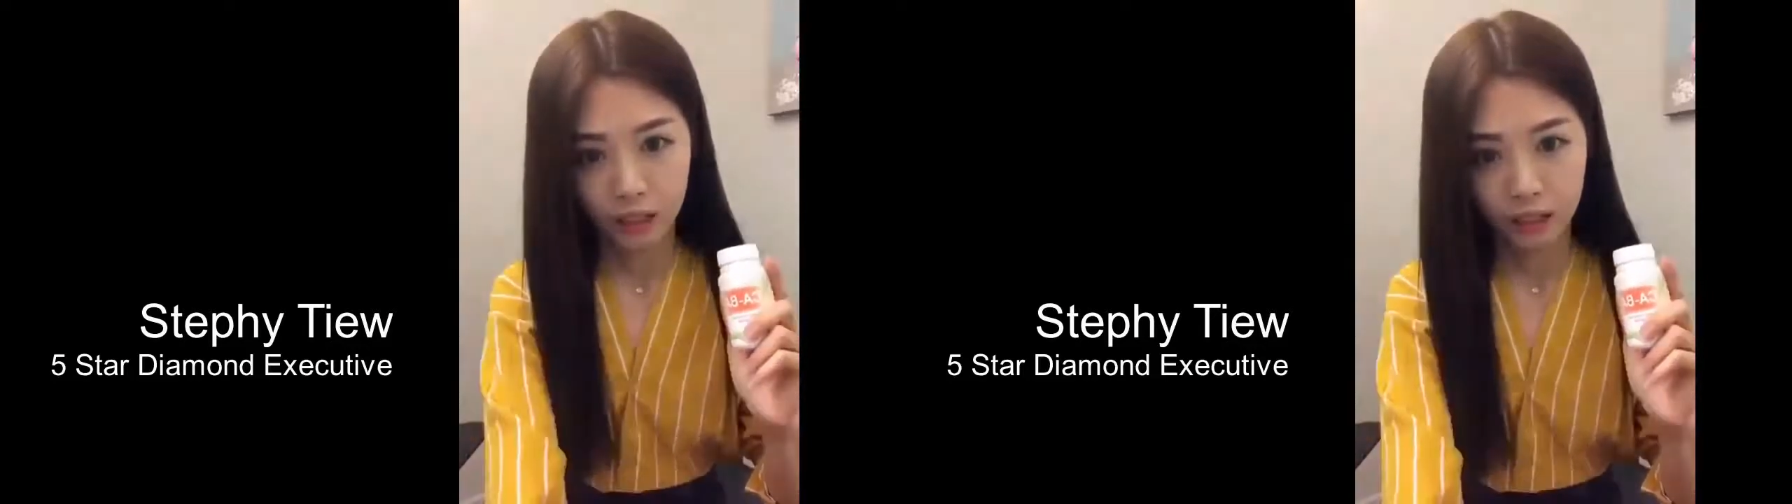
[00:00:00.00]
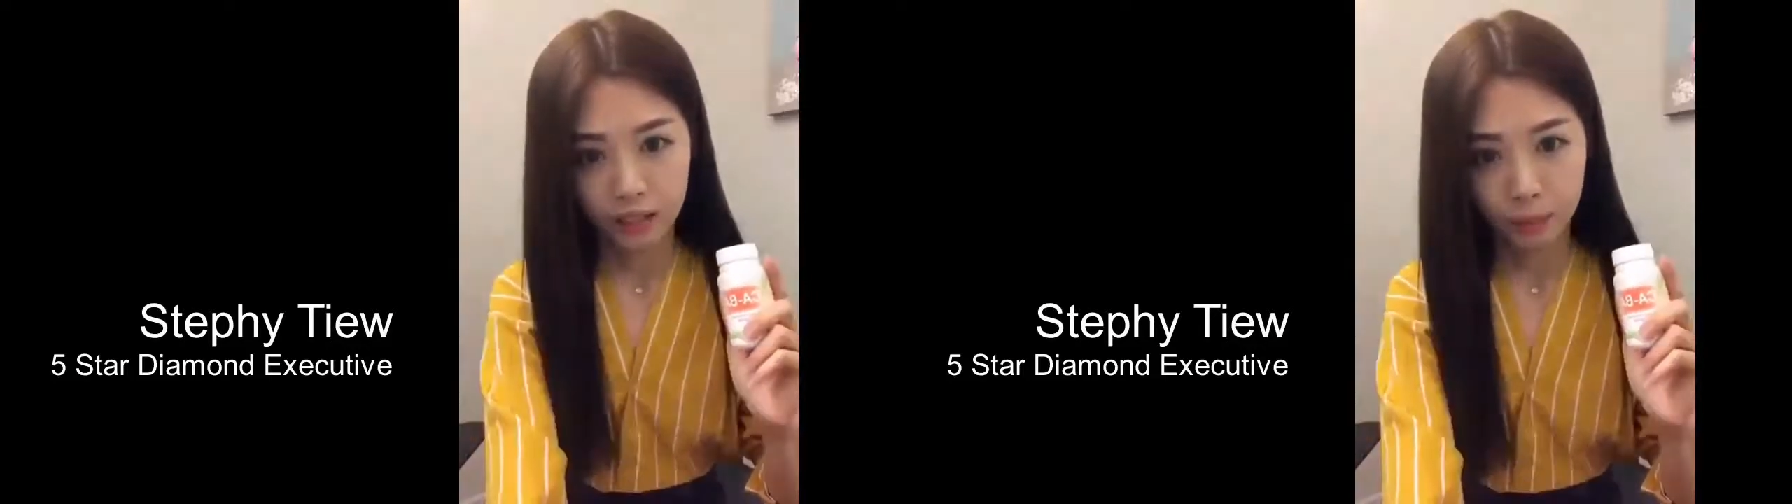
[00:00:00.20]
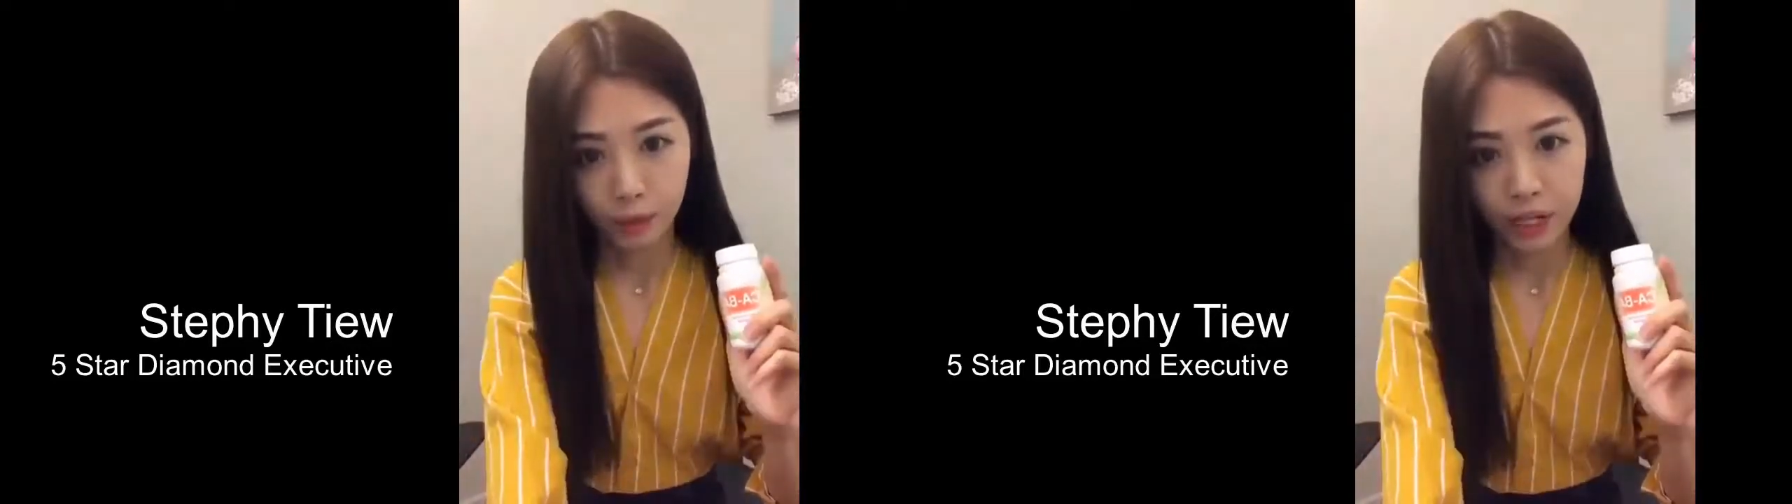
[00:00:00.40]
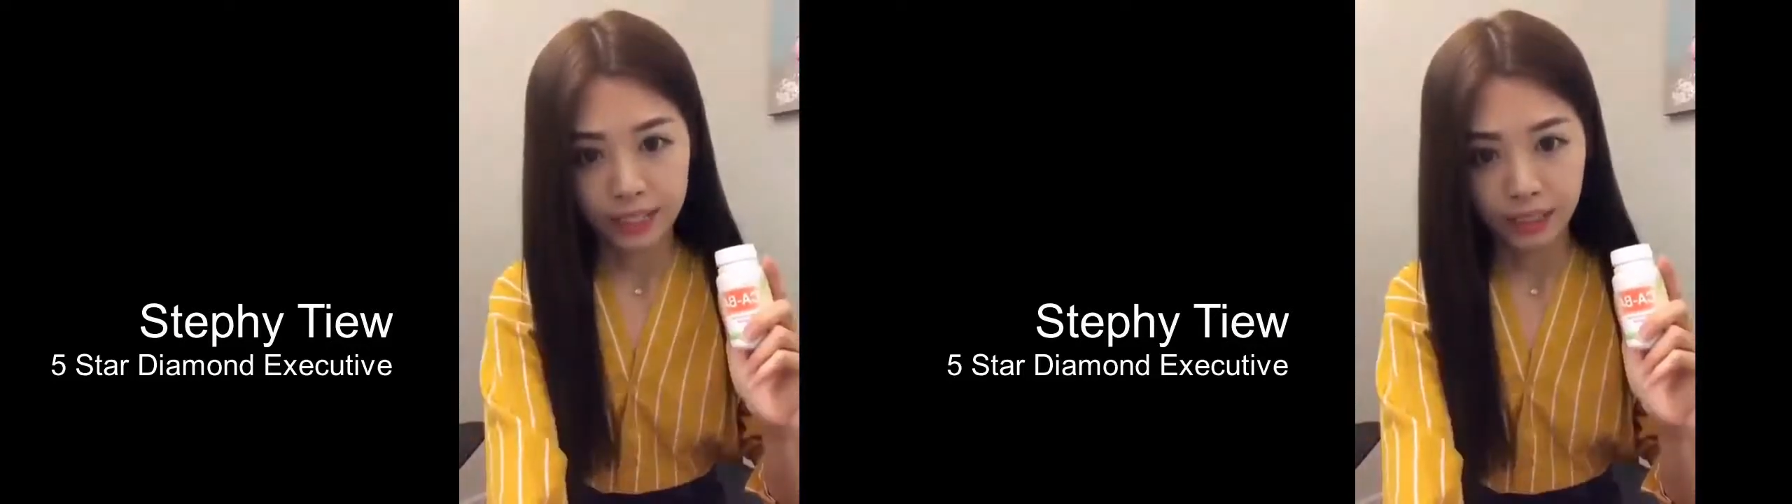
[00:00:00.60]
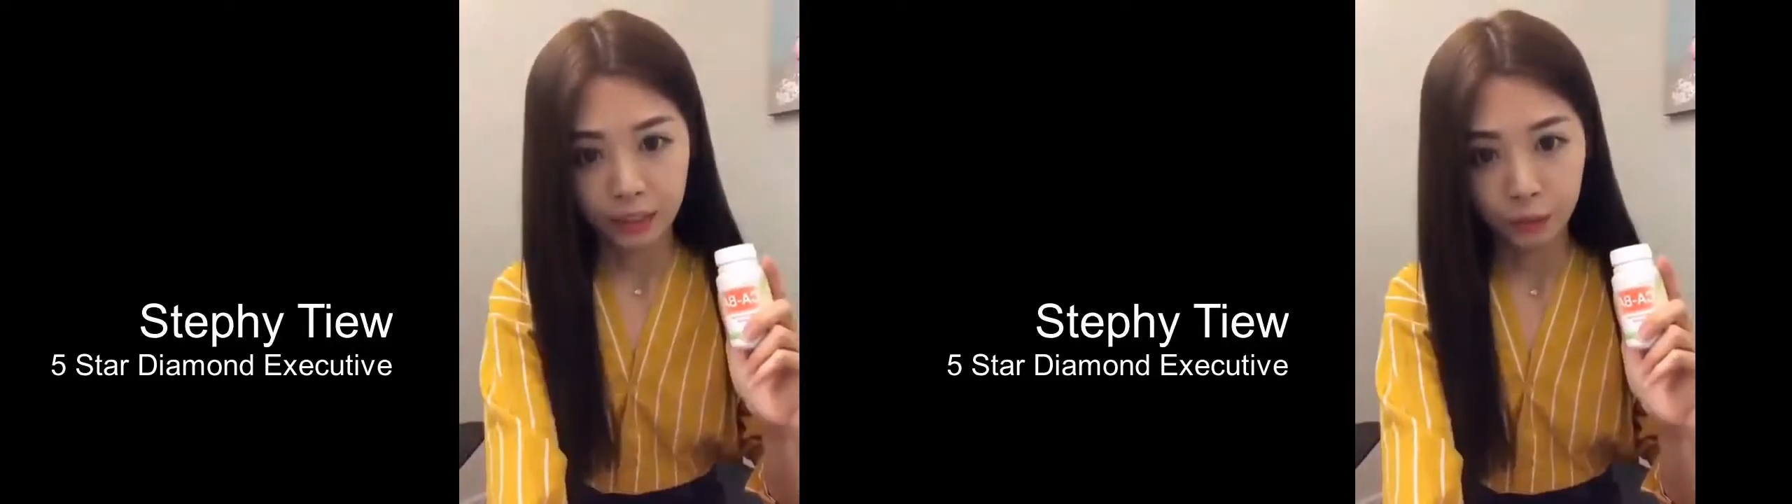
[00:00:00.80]

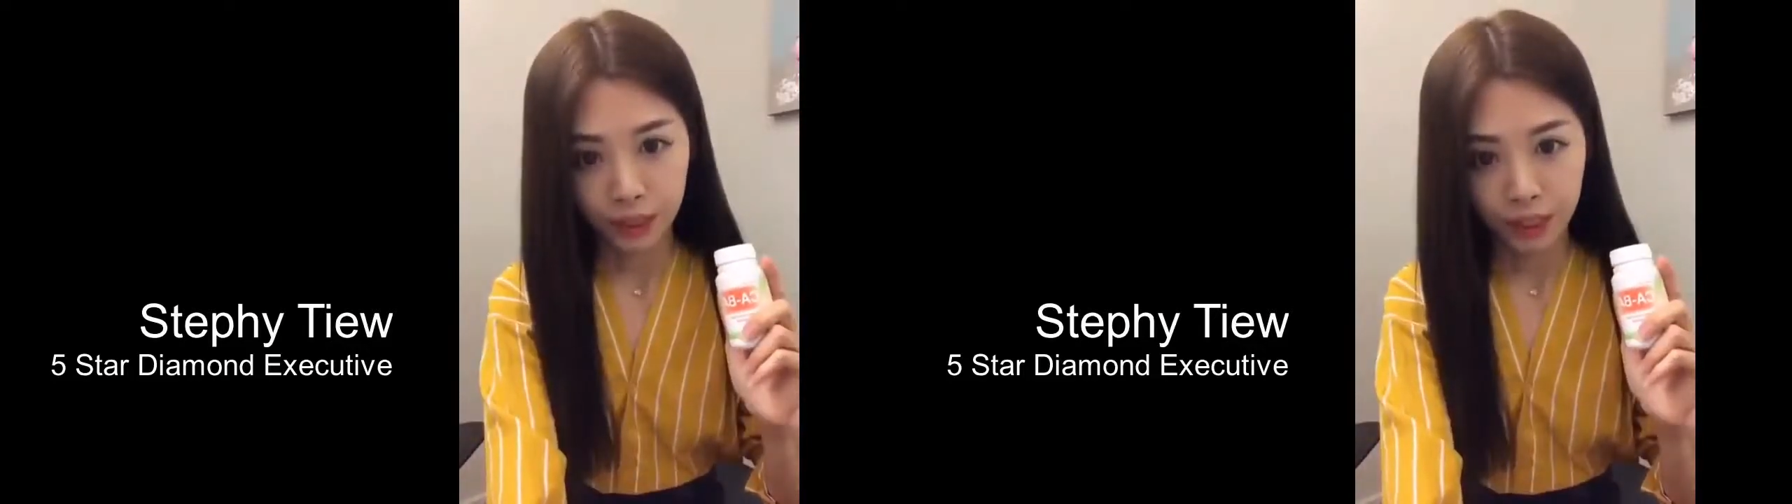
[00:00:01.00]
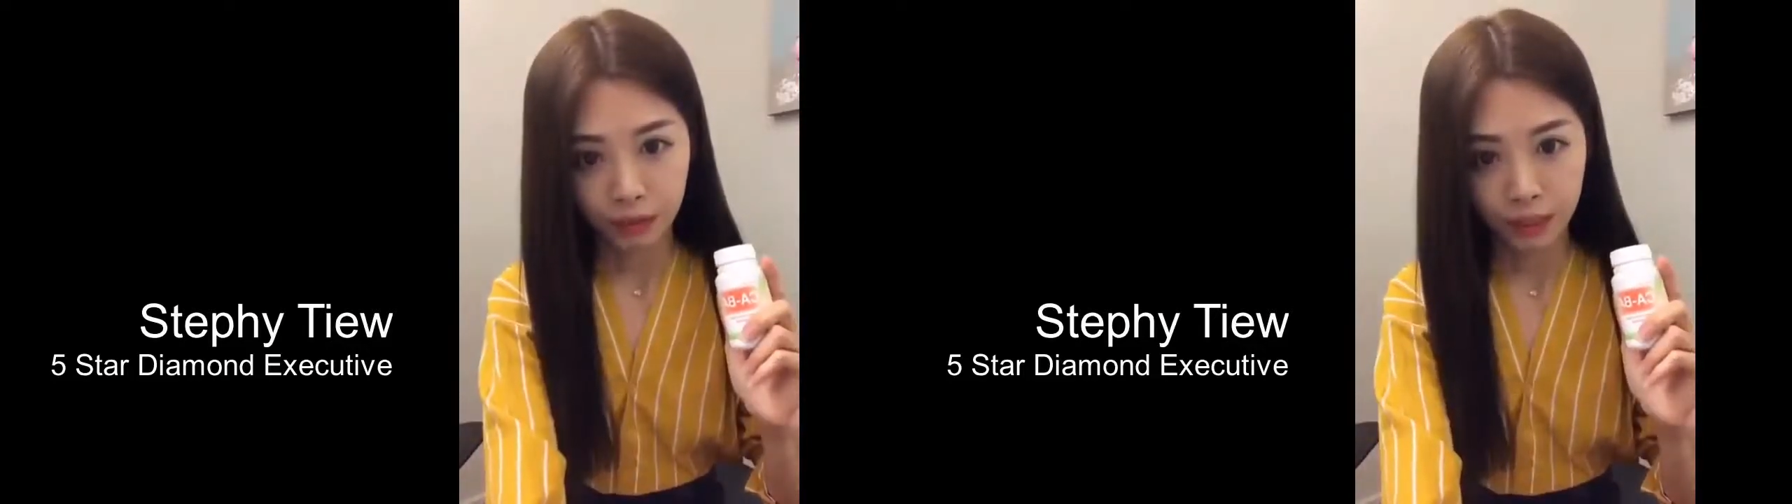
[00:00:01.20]
Surprisingly, without